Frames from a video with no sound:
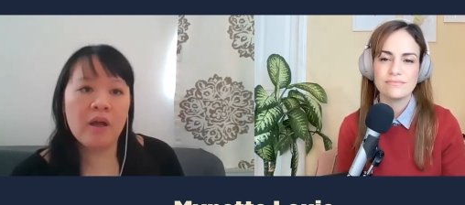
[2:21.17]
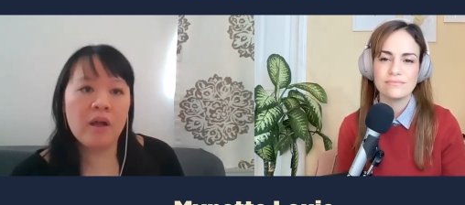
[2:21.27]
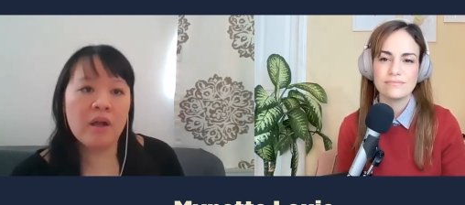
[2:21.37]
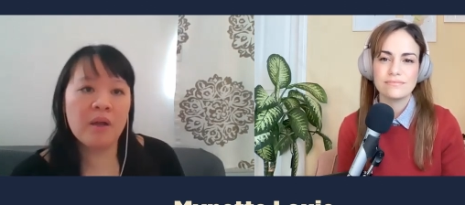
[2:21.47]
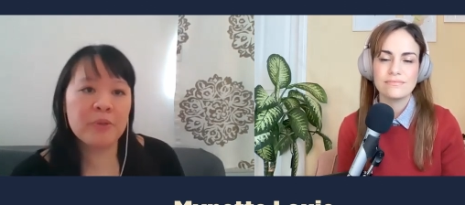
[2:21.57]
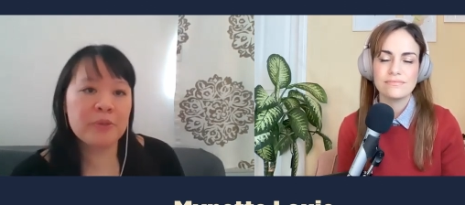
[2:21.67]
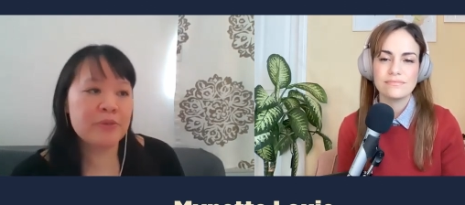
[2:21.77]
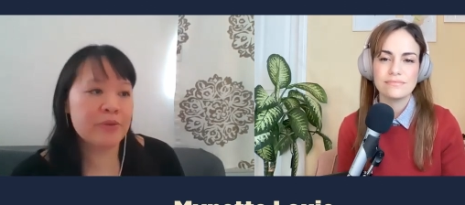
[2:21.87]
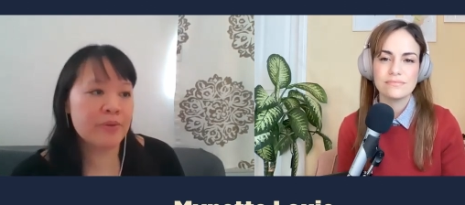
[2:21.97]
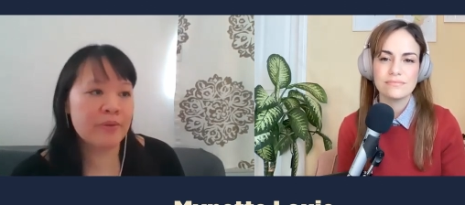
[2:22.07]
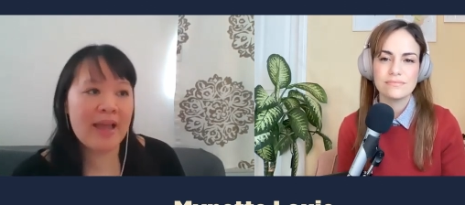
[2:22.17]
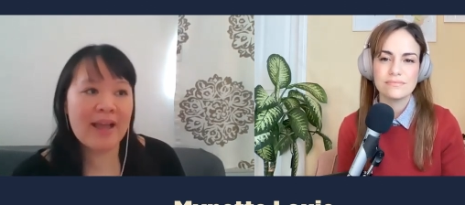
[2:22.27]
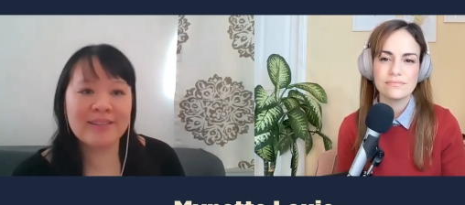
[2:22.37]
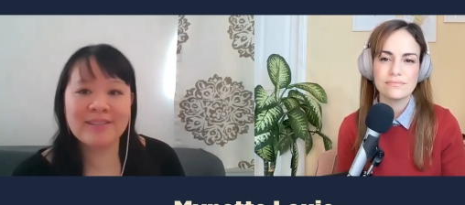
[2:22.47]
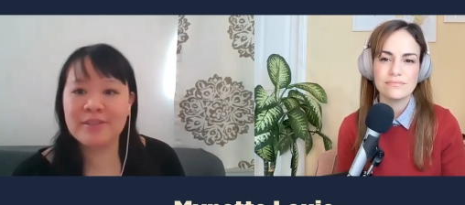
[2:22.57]
Speaker 1: uh, a producer
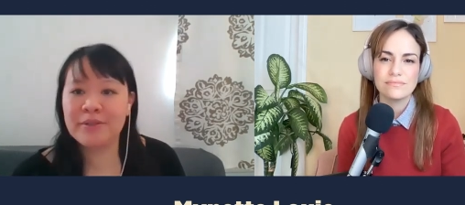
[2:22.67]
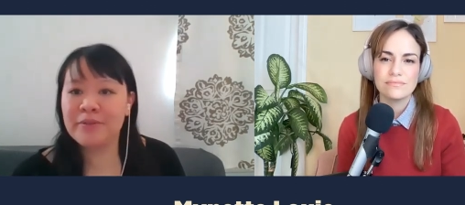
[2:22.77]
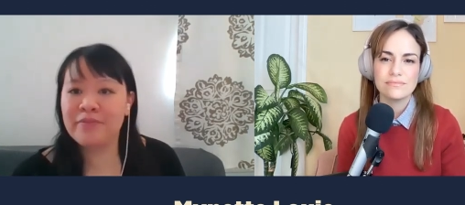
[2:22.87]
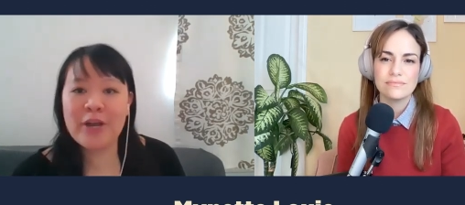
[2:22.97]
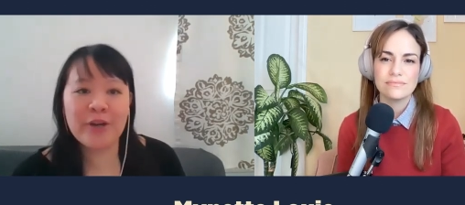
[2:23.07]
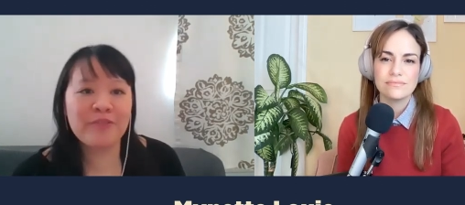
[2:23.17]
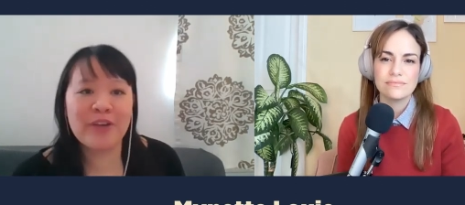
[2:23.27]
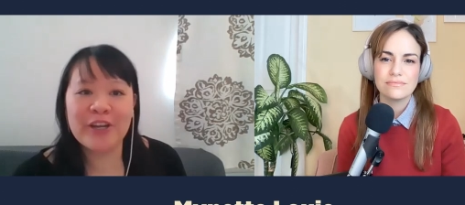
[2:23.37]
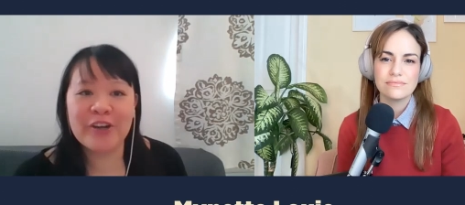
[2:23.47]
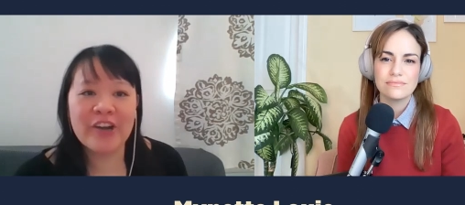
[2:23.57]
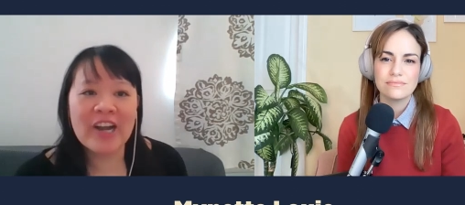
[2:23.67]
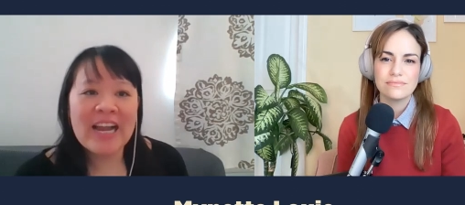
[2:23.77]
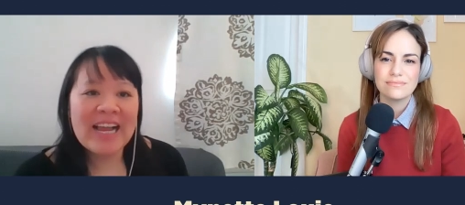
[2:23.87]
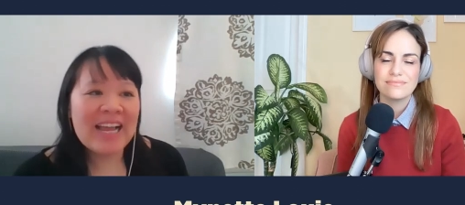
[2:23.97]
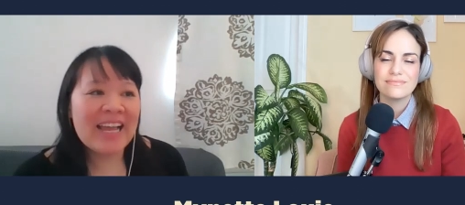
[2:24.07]
acts as a firefighter
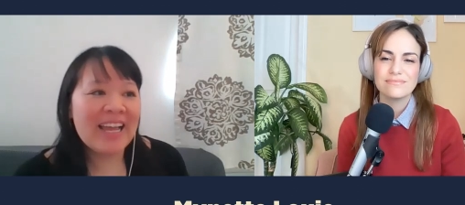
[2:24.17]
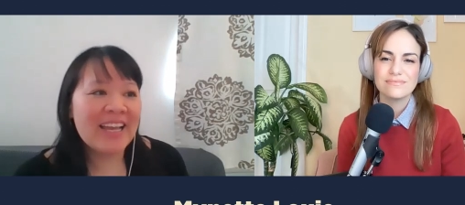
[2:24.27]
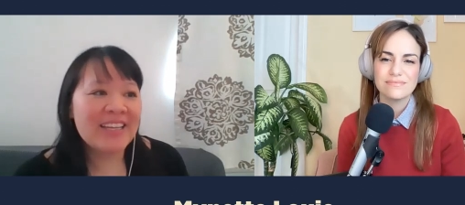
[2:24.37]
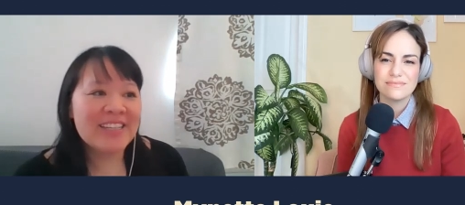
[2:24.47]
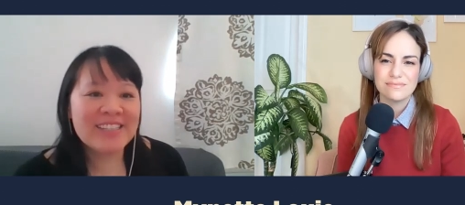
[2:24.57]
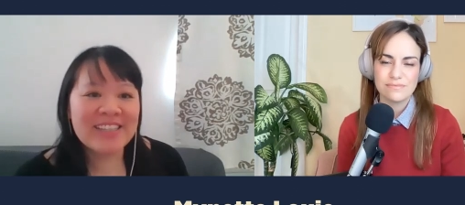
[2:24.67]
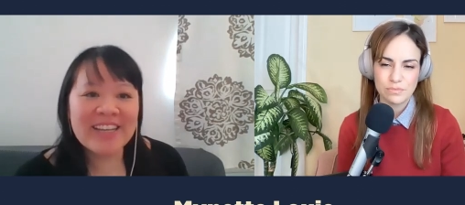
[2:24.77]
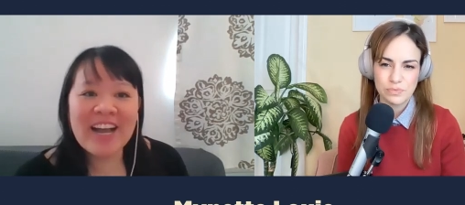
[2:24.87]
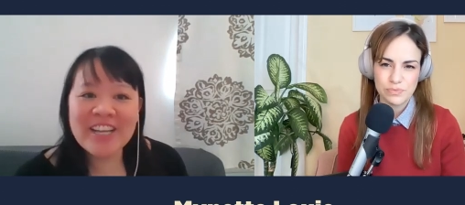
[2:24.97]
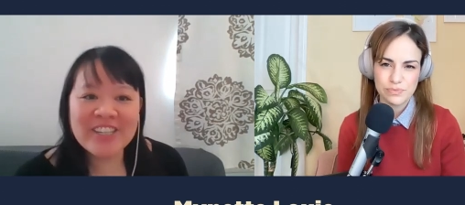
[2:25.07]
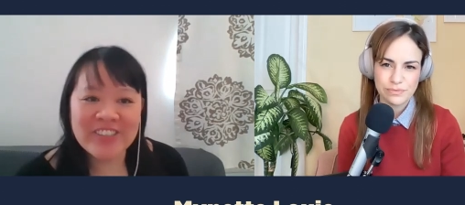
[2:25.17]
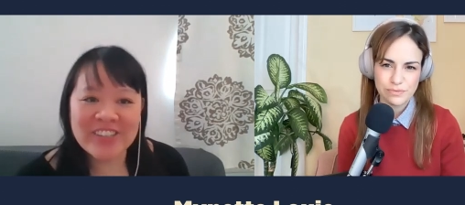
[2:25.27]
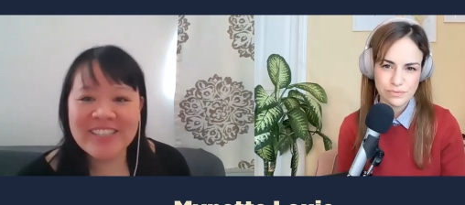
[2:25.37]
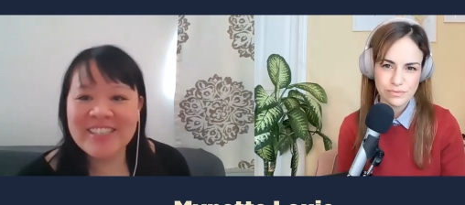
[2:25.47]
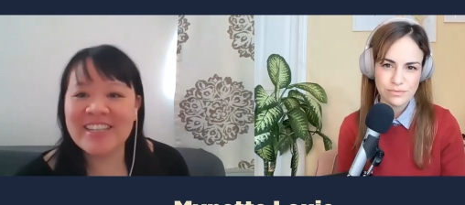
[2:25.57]
and a
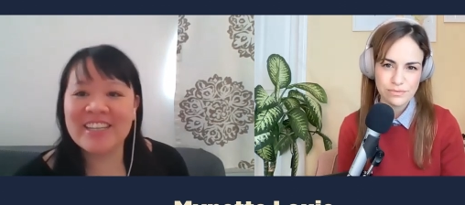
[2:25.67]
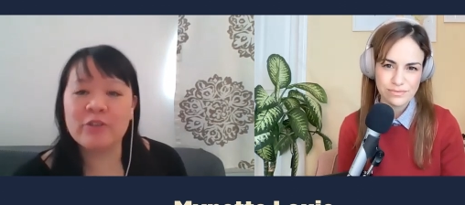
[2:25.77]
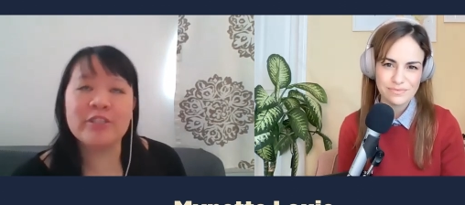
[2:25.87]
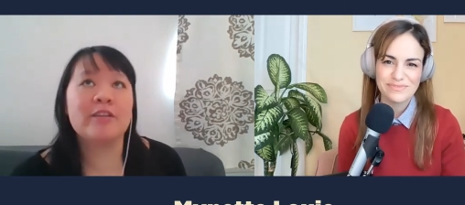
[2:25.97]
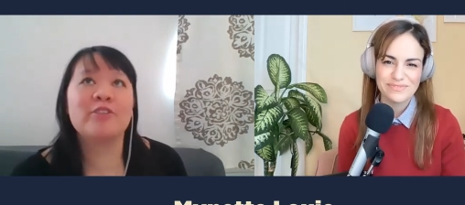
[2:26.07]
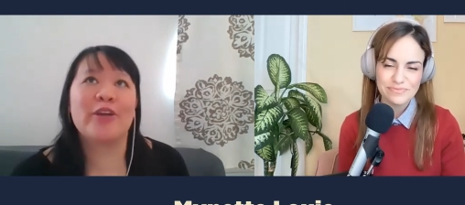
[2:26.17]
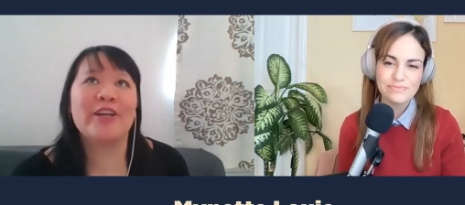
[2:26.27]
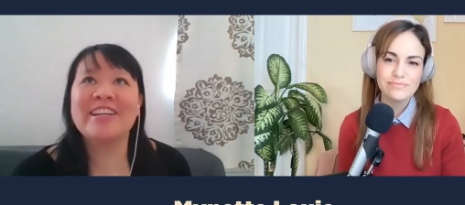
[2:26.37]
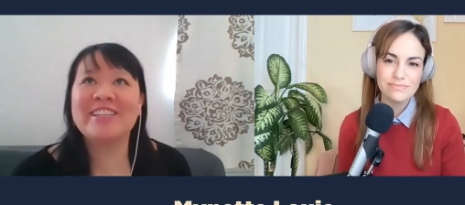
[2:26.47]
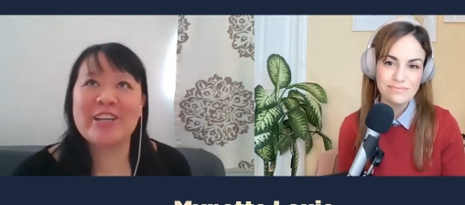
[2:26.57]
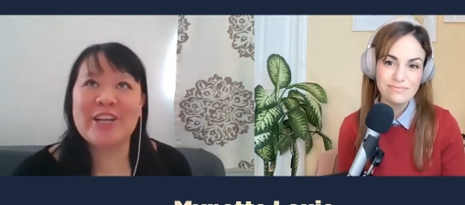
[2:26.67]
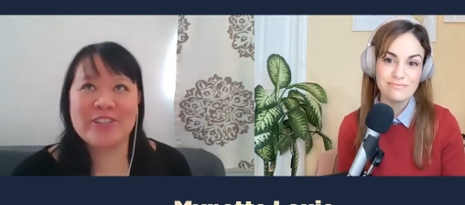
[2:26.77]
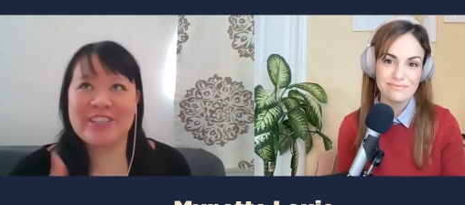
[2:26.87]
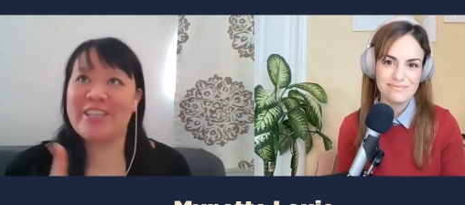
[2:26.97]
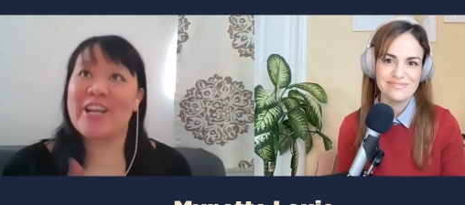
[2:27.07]
psychiatrist, uh, sorry, not a
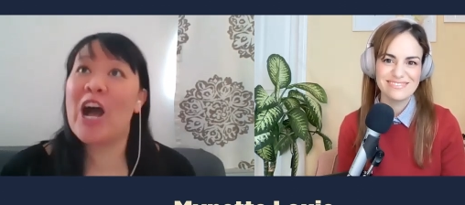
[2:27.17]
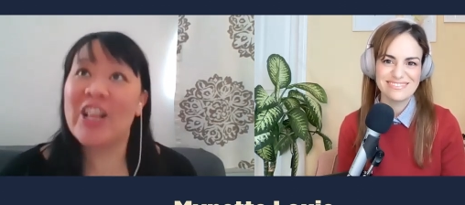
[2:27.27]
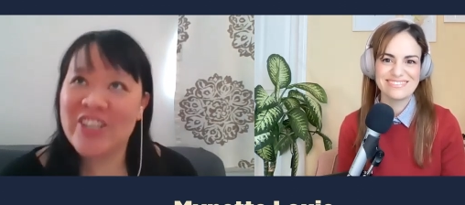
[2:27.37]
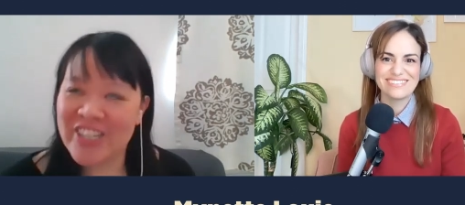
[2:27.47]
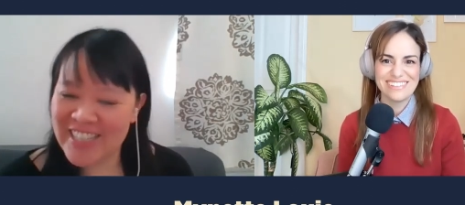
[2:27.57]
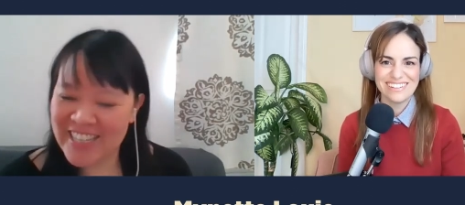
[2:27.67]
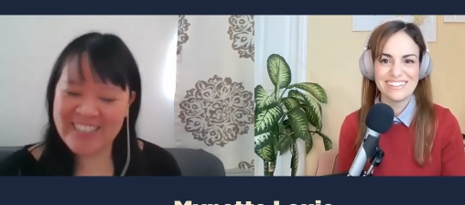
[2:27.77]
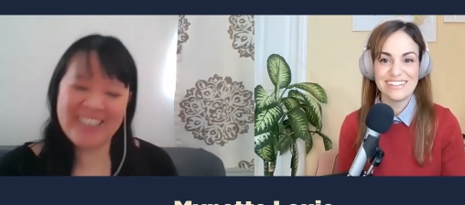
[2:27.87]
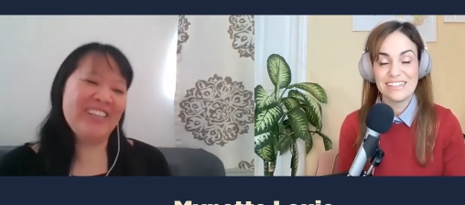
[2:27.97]
psychiatrist, a psychologist.